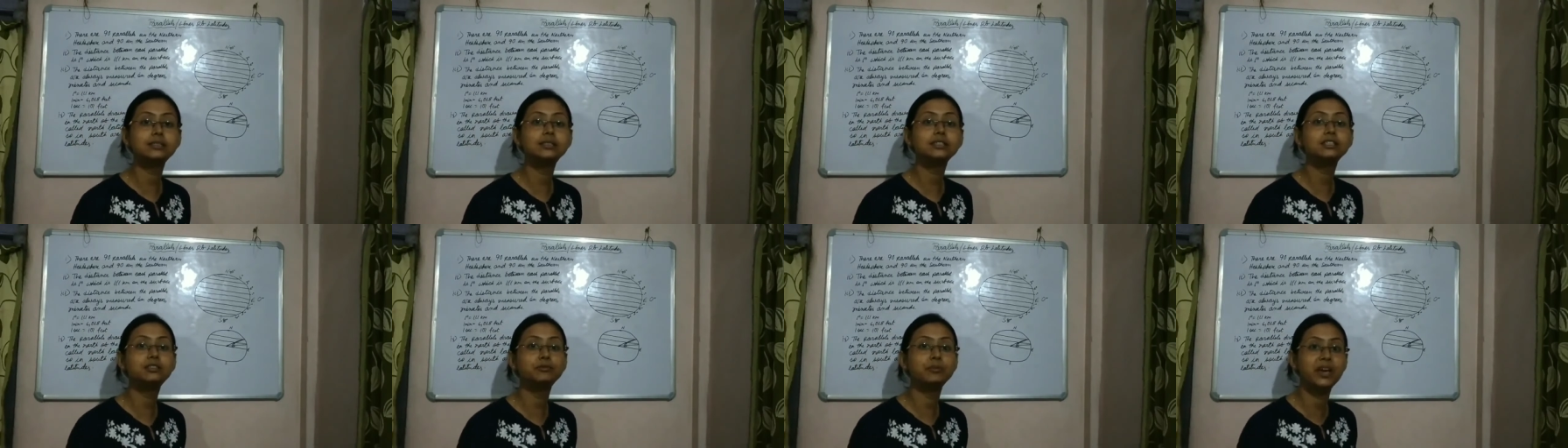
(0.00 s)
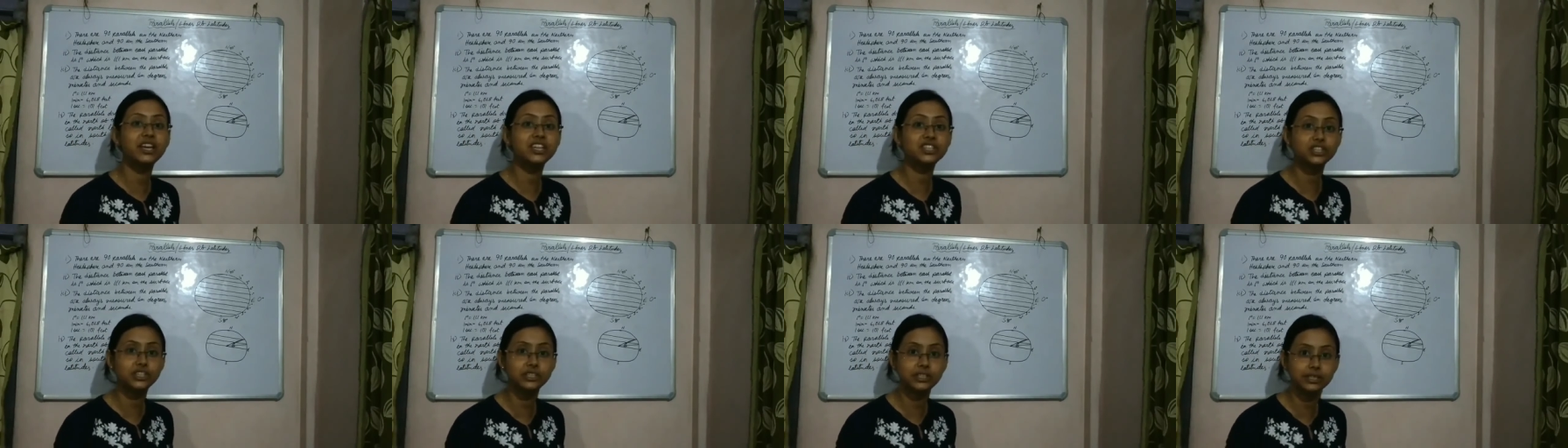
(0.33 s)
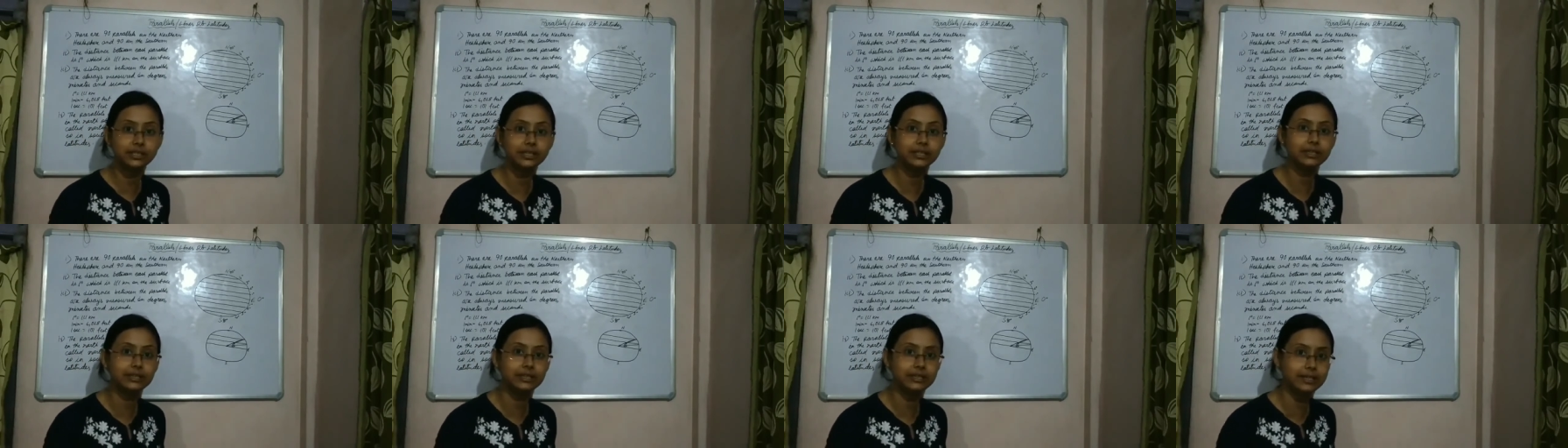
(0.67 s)
is measured
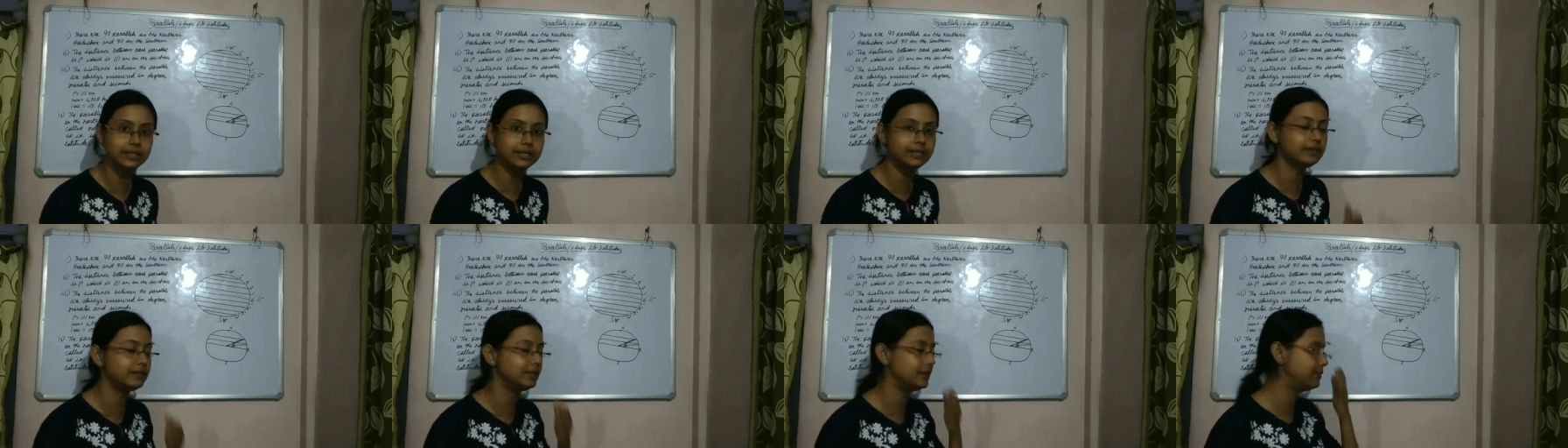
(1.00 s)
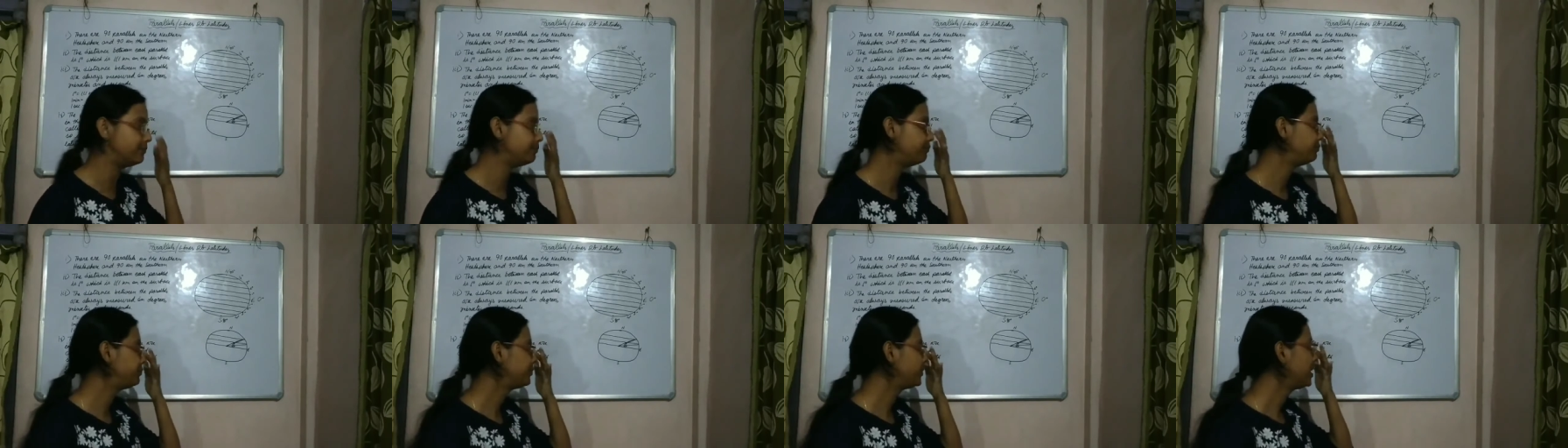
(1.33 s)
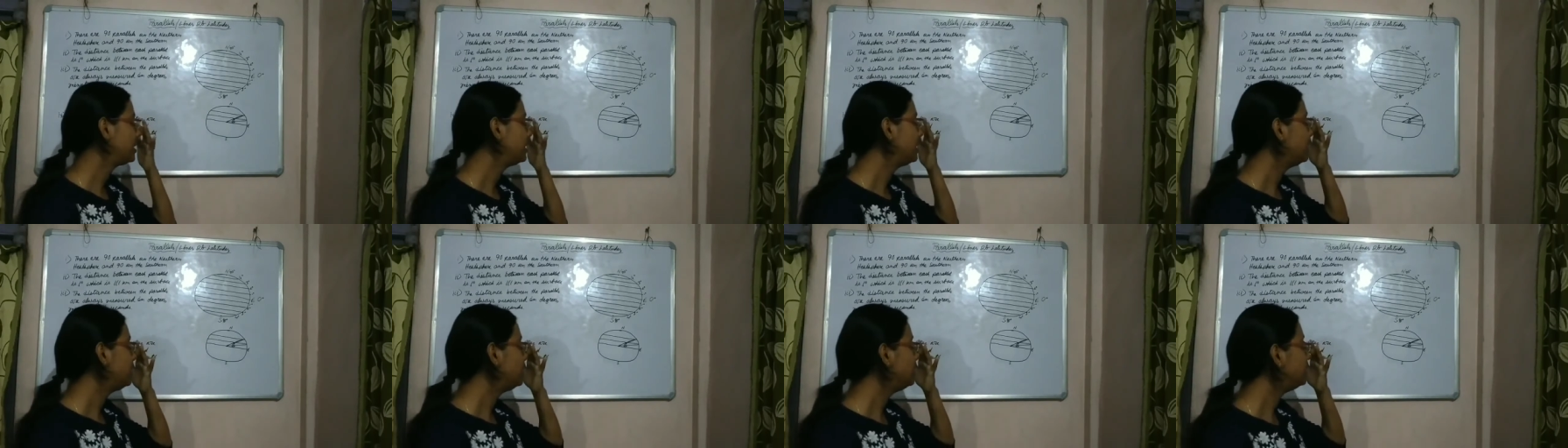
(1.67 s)
in degree?
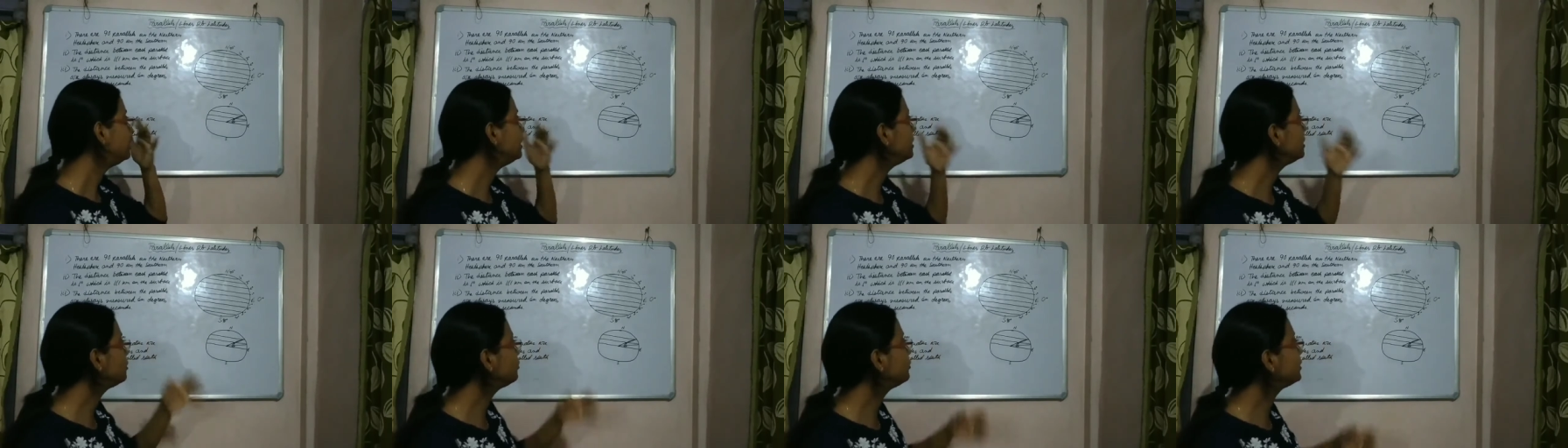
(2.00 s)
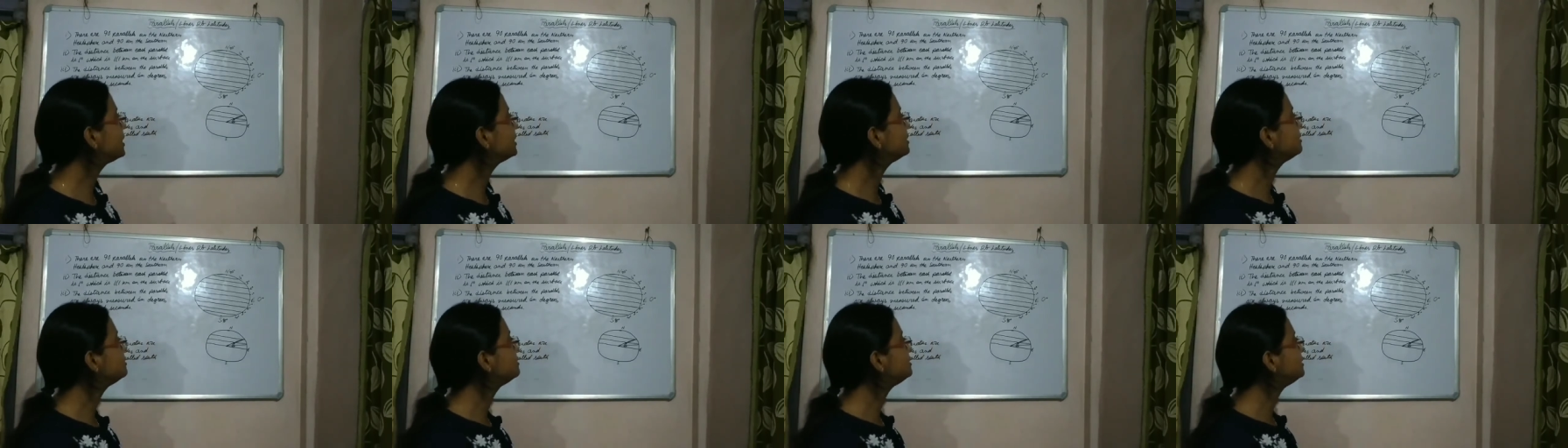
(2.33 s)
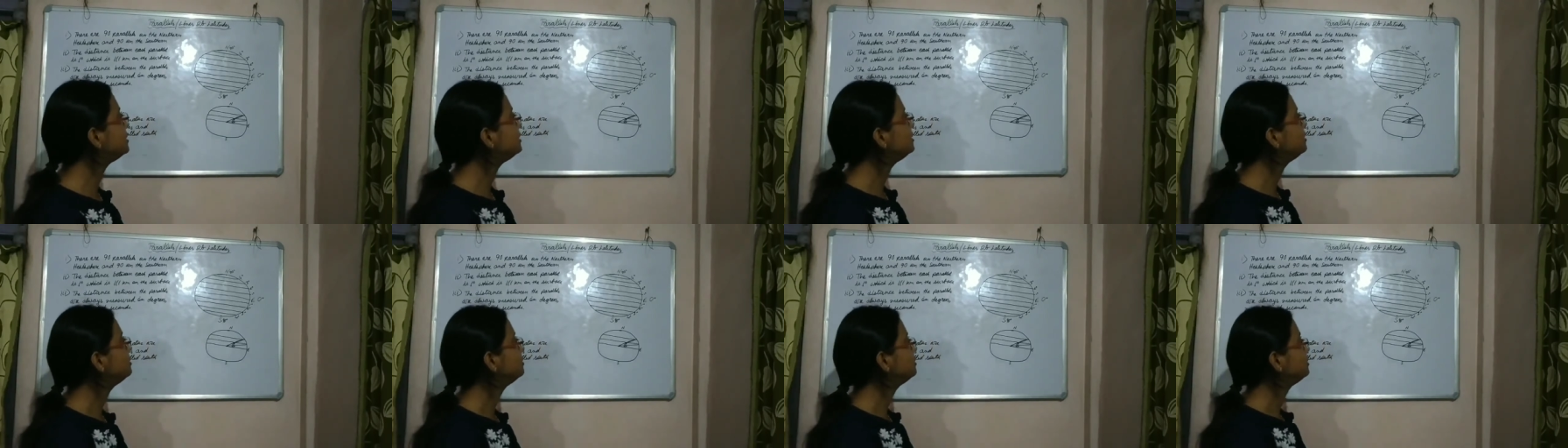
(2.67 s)
Here we can
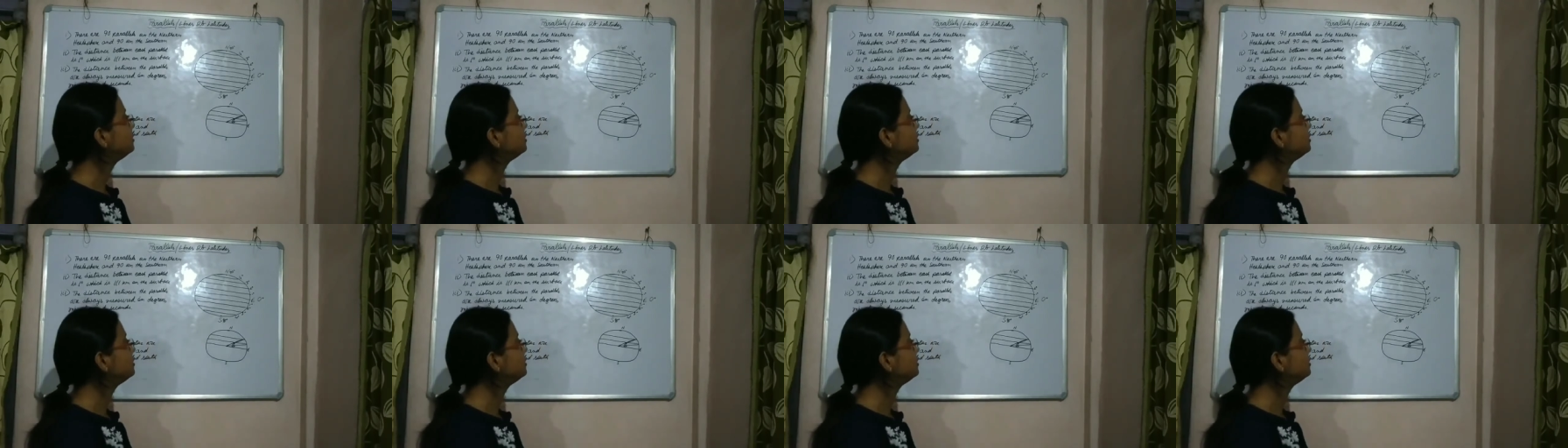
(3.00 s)
see,